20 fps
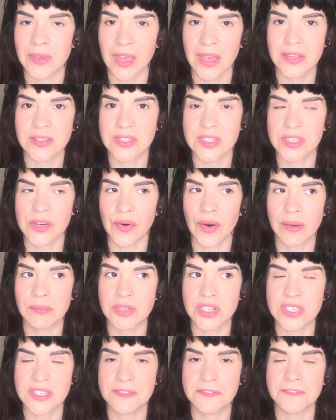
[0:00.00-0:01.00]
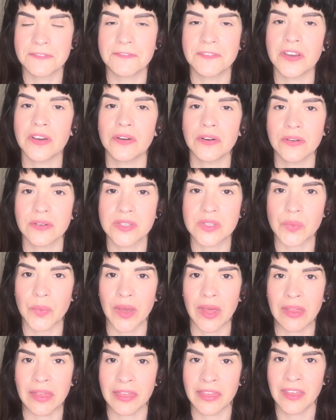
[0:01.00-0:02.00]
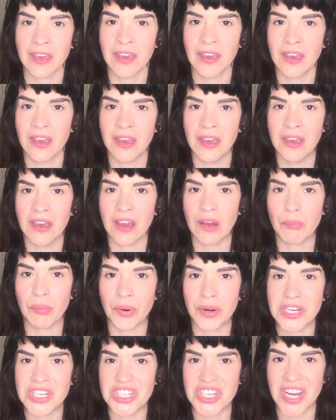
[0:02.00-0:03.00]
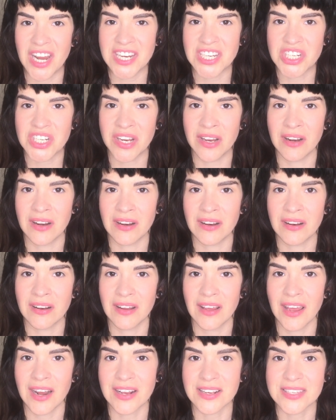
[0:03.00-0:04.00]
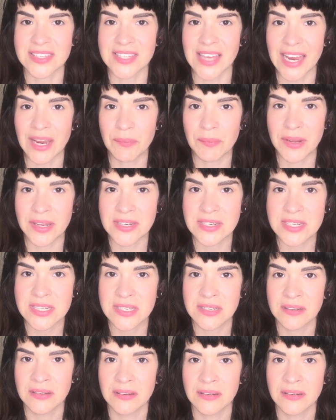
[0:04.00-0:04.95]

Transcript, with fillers: And so I'm just filled with appreciation and excitement.